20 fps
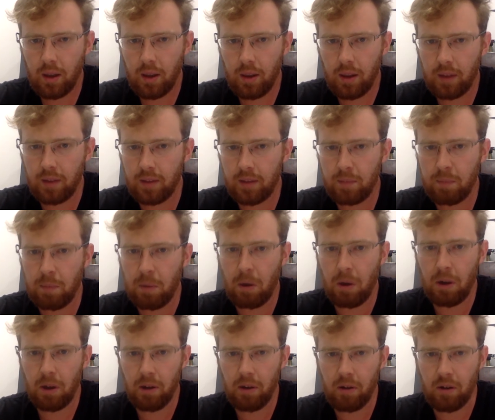this is
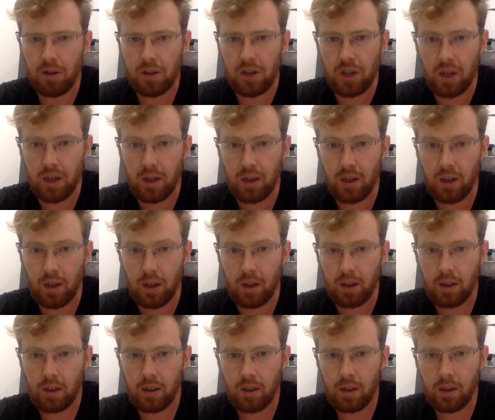part of their agenda,
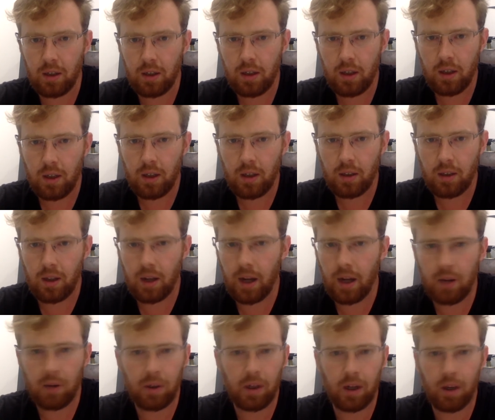then I
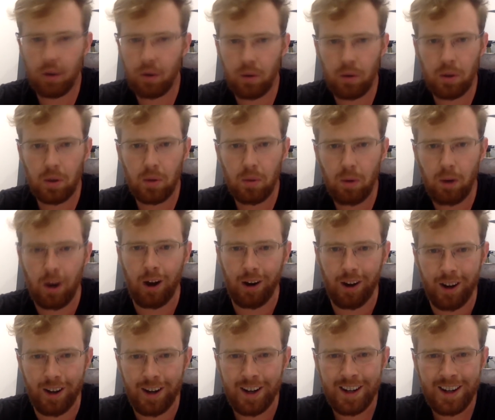don't care who you
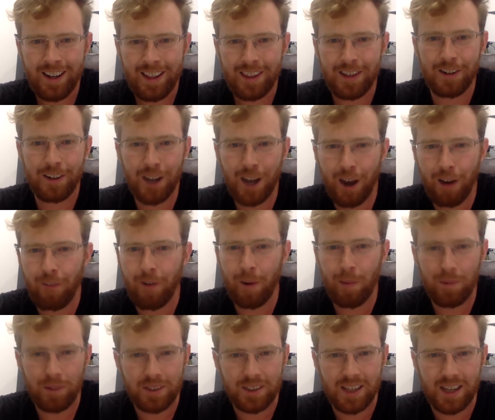are, they're not
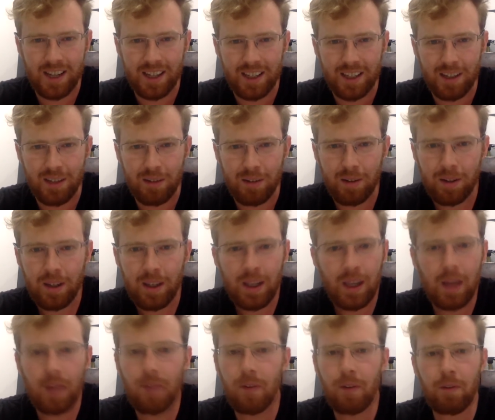representing you.
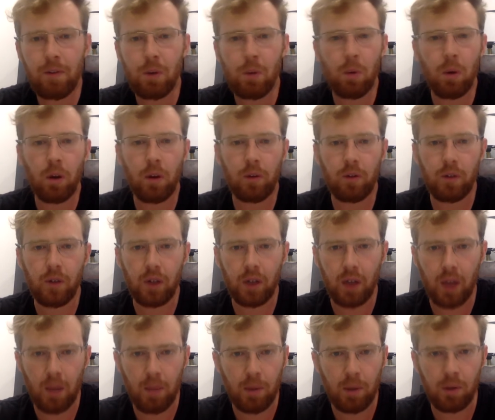Even if you work for a
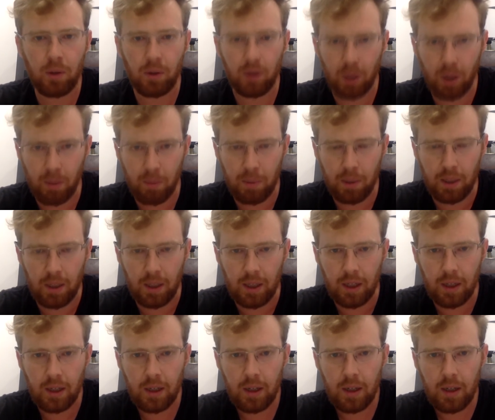chemical company,
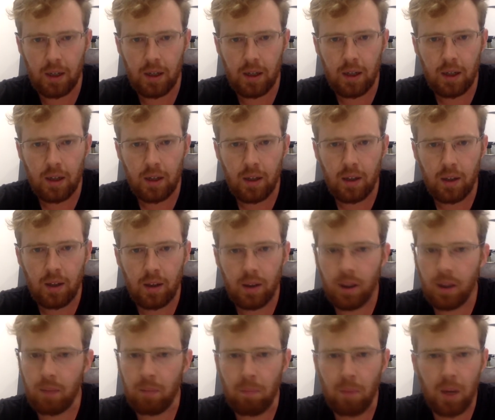
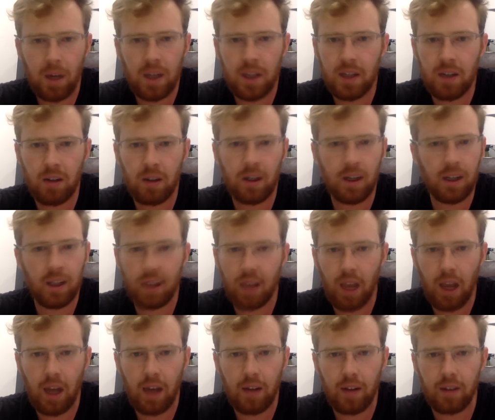the money you're going to
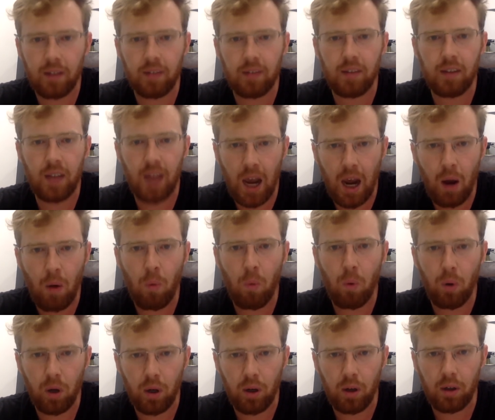get is not
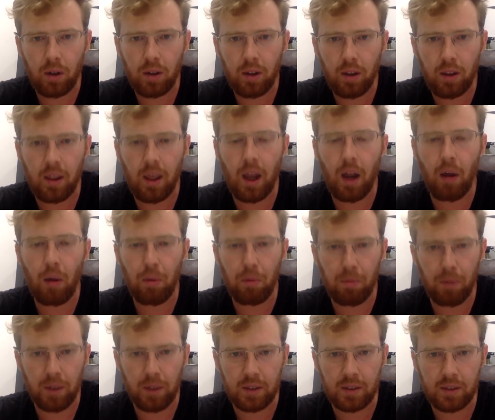worth the health
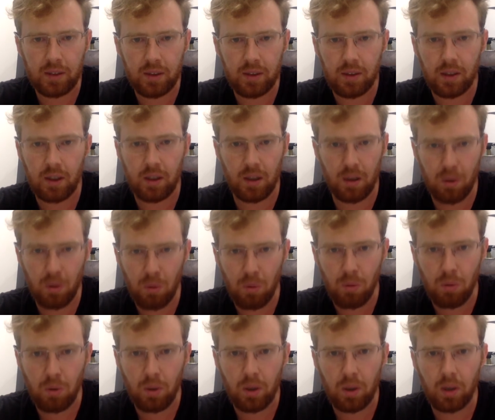risk to
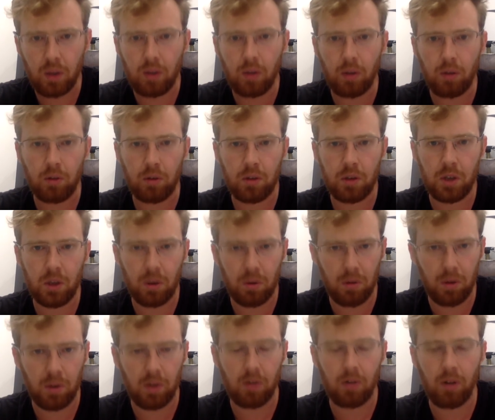you, your
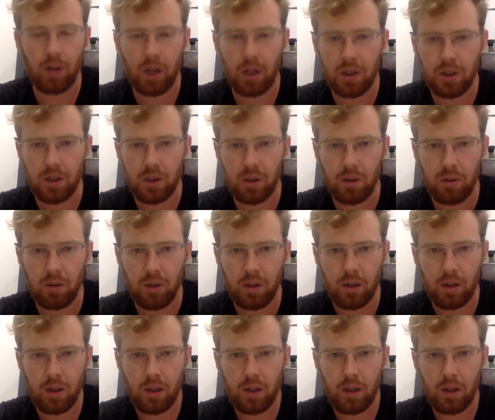children, your grandchildren.